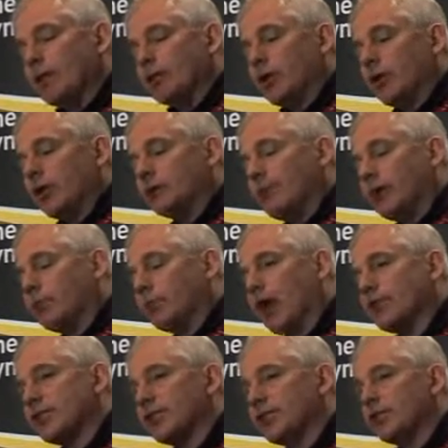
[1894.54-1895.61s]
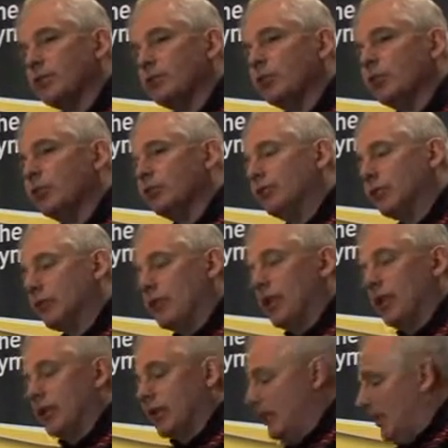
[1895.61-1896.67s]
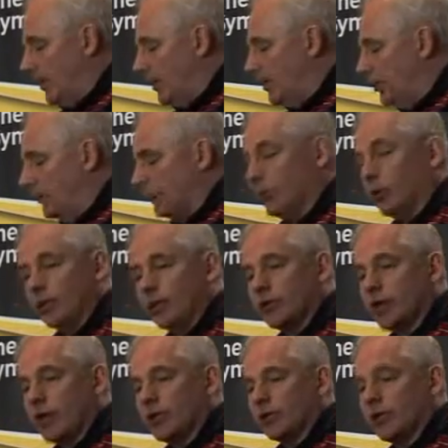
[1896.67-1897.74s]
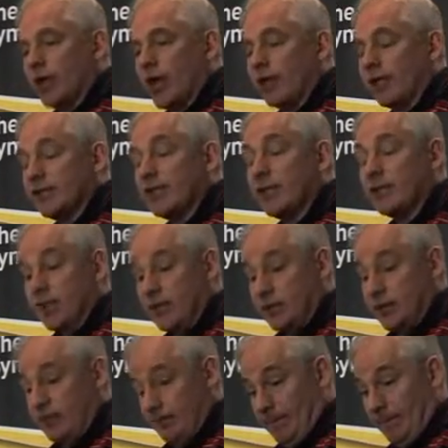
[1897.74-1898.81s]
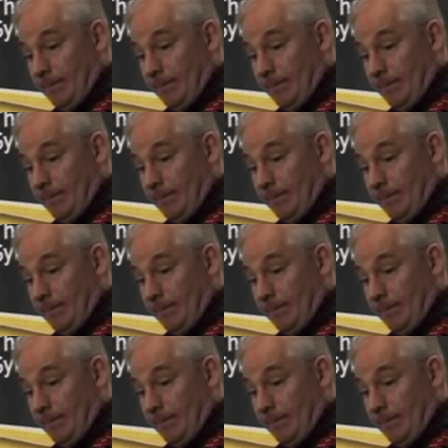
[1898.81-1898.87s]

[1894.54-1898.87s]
don't expect prices to move uniformly across society, because they don't.